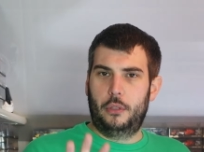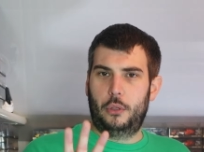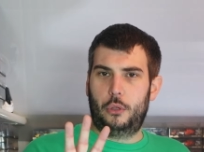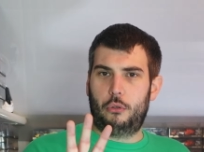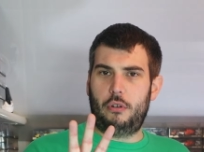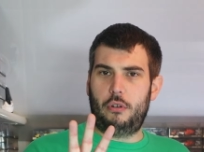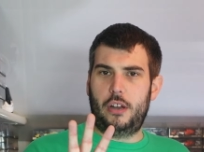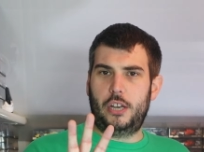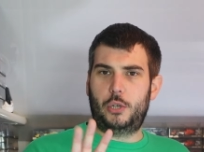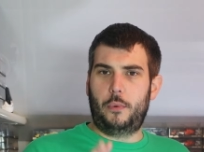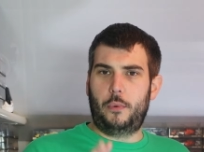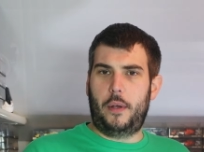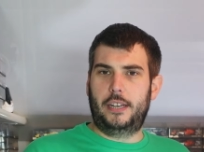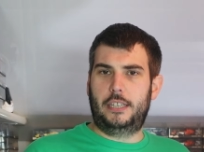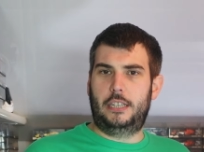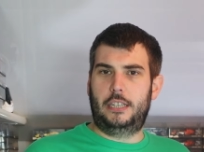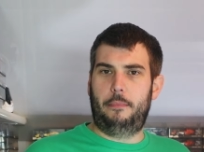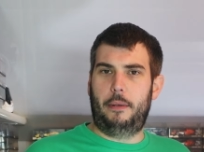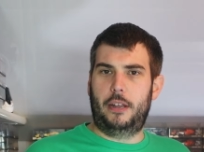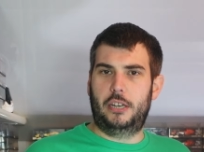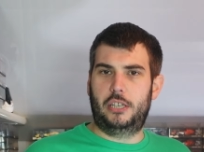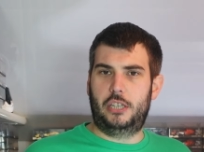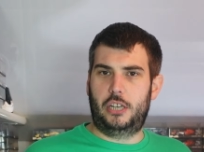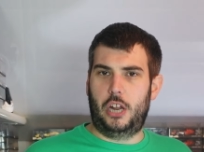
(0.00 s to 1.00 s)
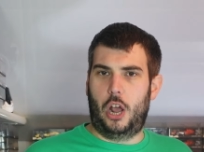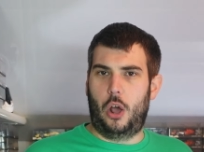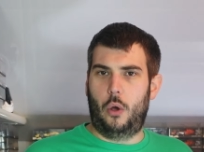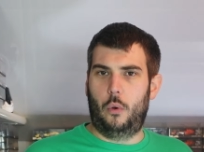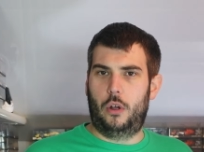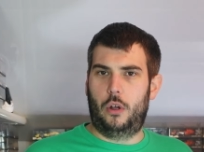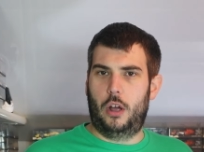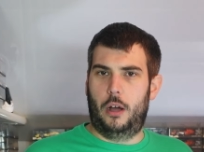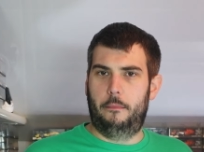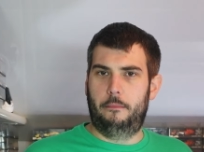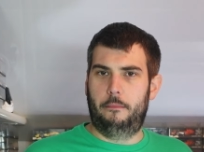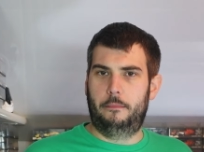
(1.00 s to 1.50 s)
3 to Esti Bestie
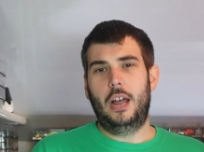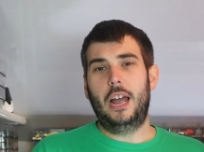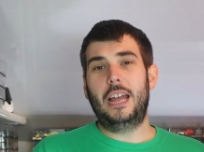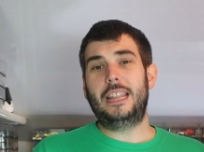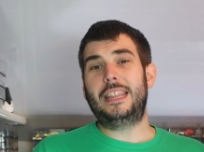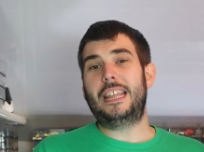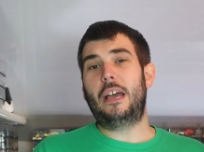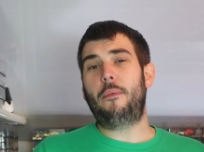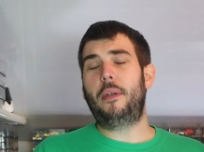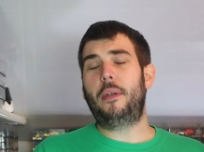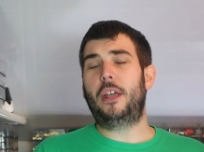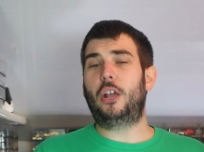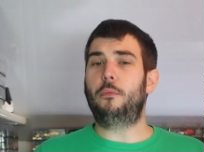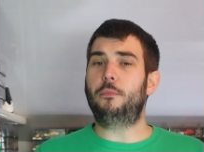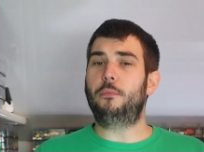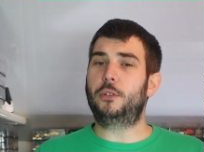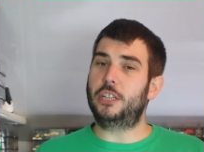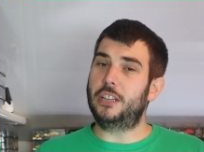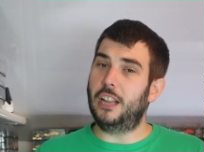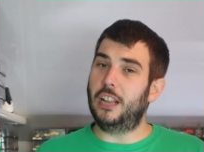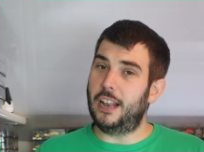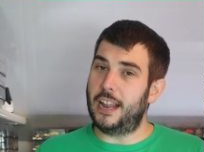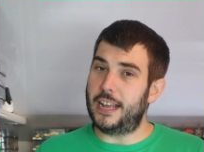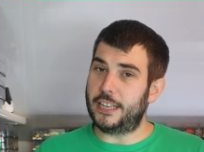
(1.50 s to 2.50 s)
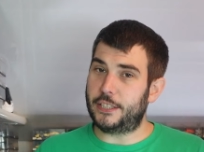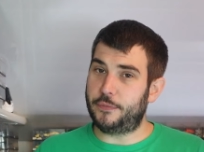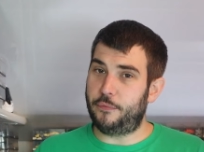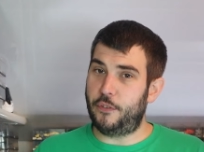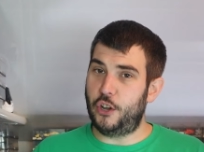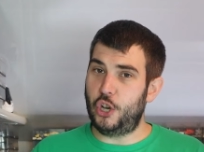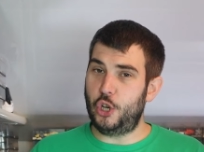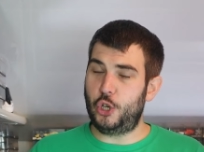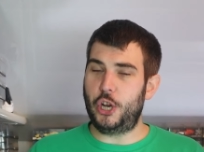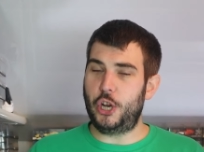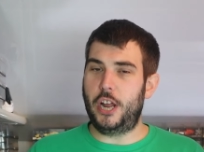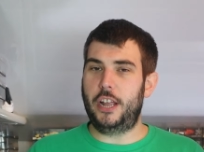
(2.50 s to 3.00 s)
Ocon. And then we come to the last
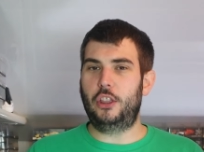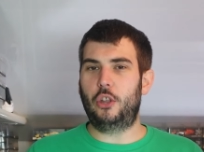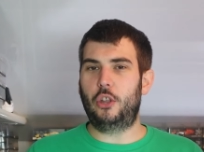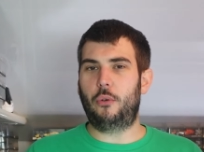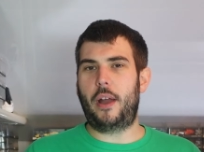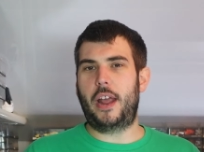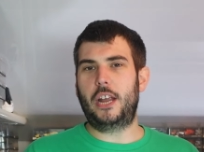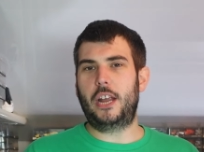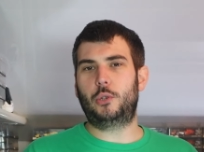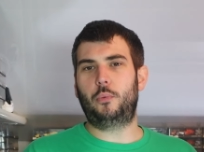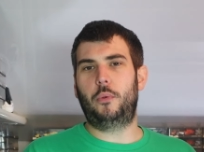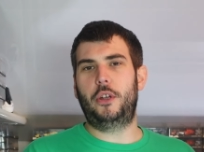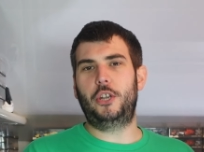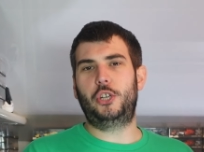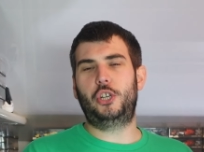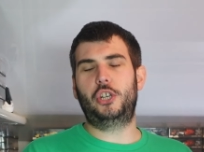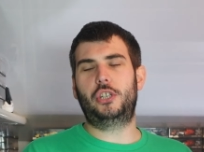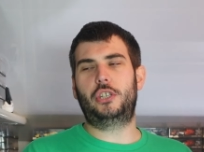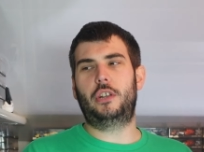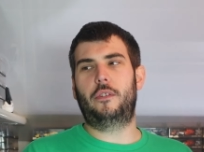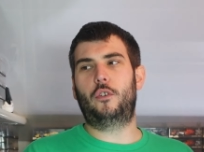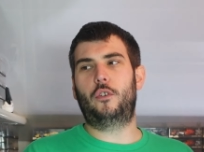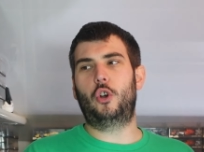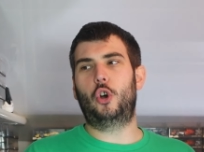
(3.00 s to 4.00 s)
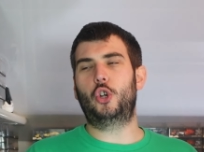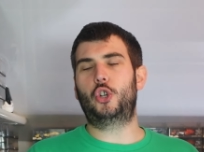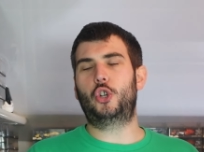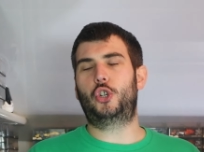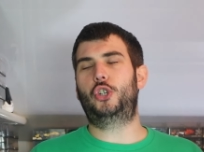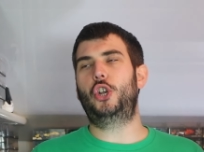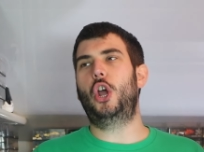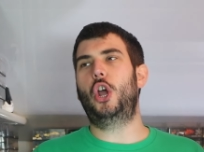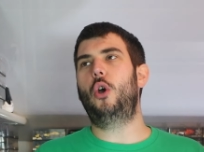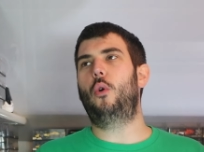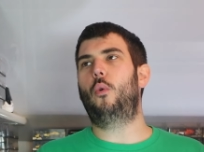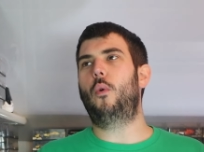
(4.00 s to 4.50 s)
finisher in the race, which is, of course,
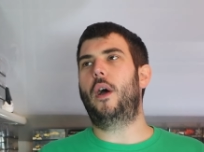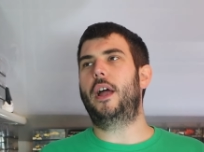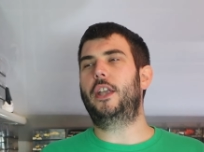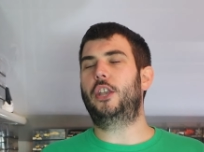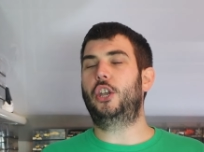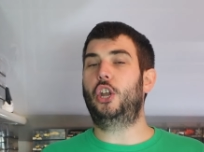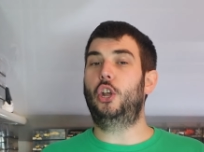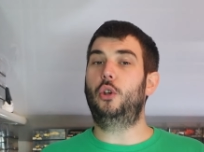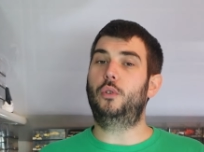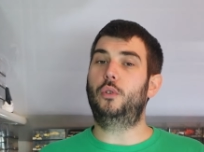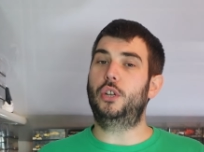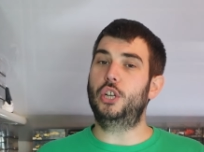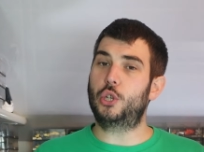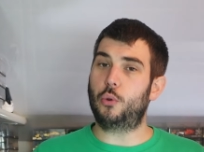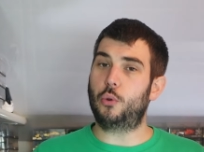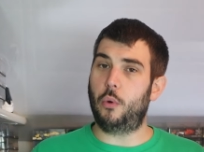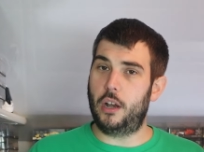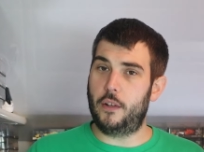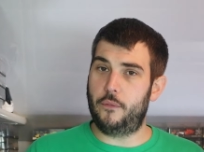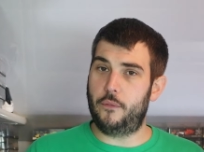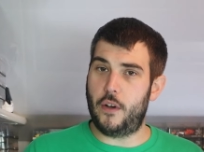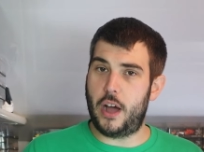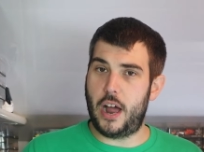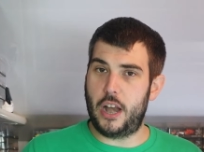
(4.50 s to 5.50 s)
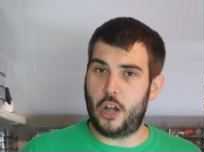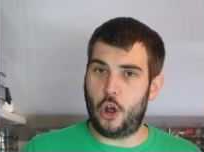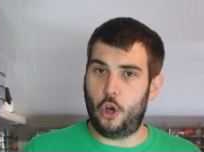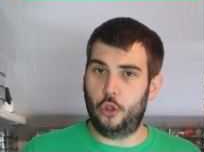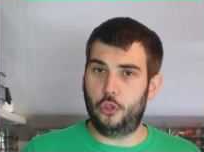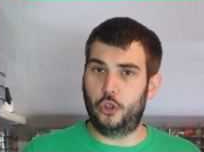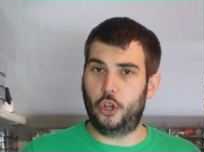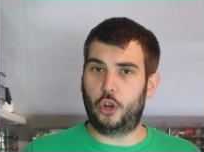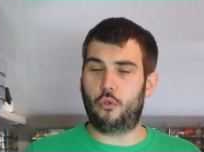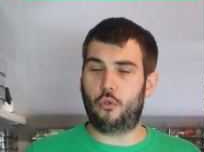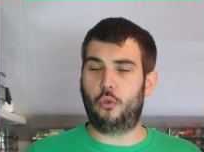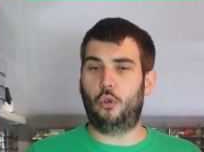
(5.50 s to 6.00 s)
Zhou Guan Yu, disqualified
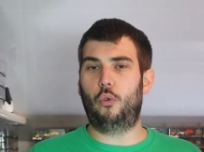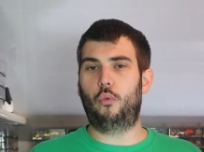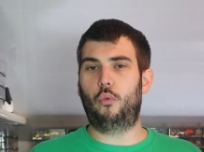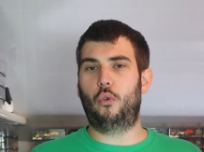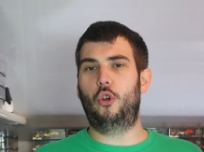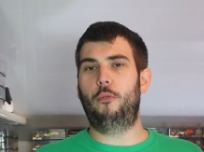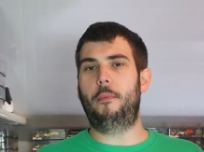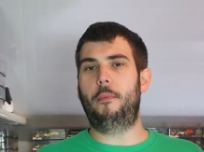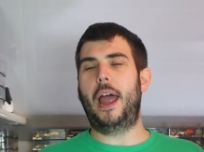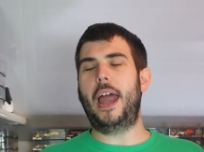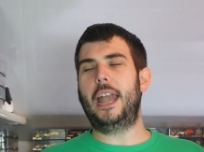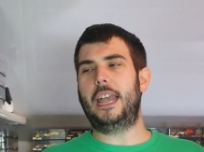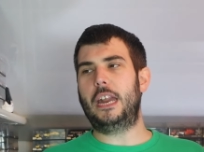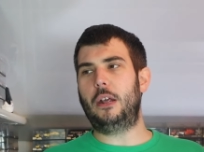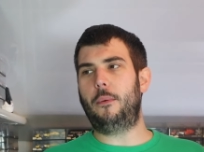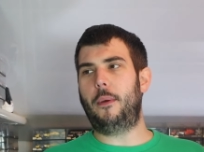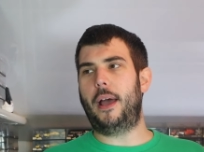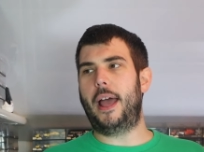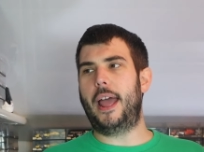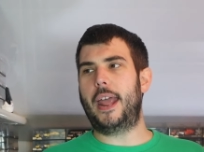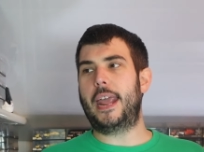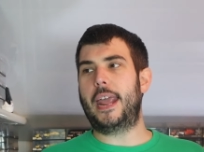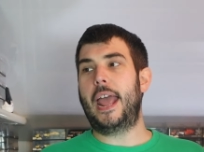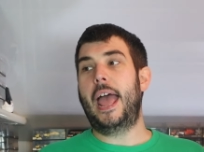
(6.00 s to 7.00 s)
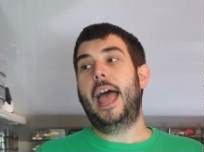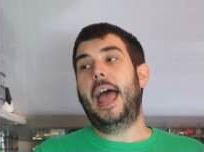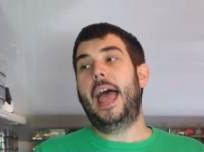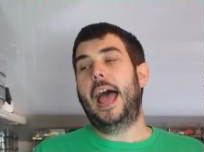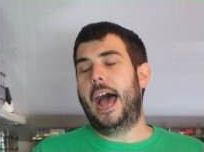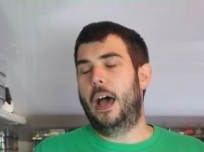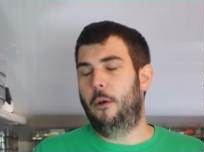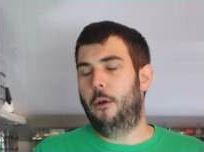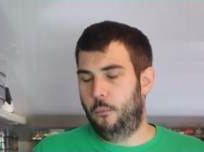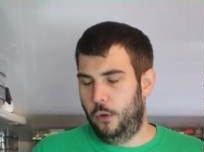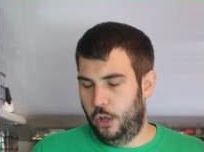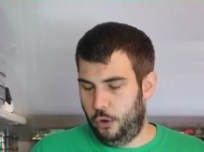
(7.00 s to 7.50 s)
on the Cruel Room anyway,
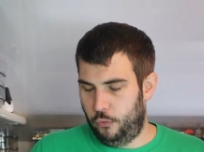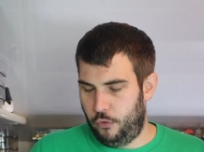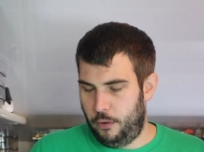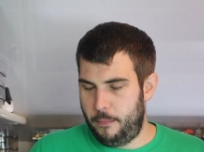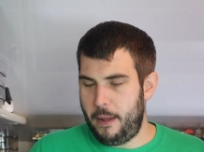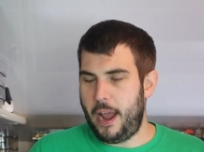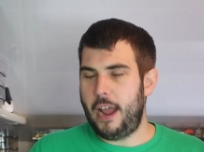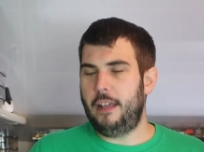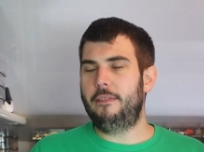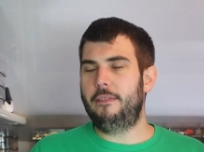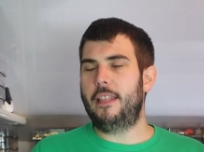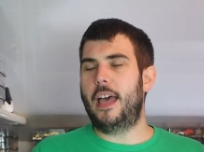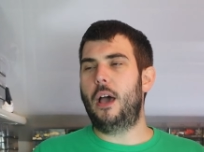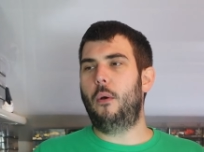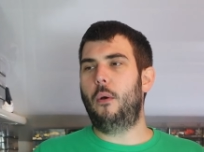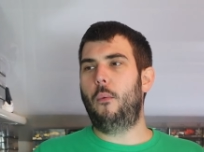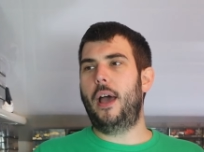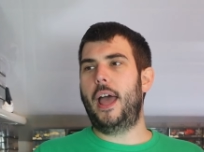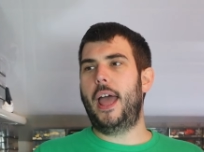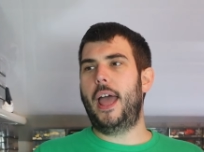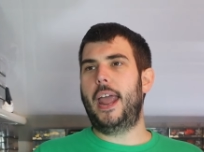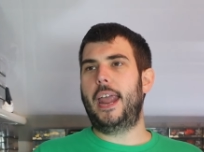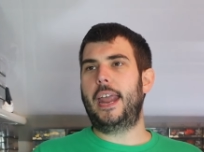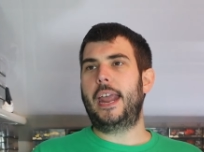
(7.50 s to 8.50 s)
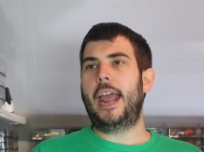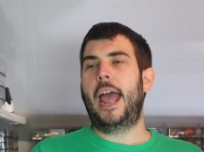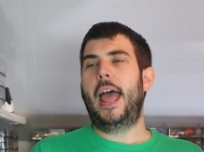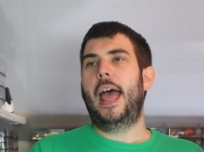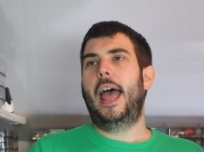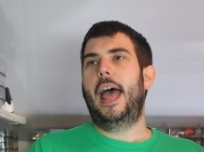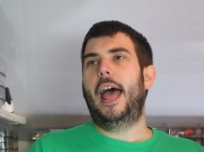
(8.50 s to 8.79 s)
and will remain that way.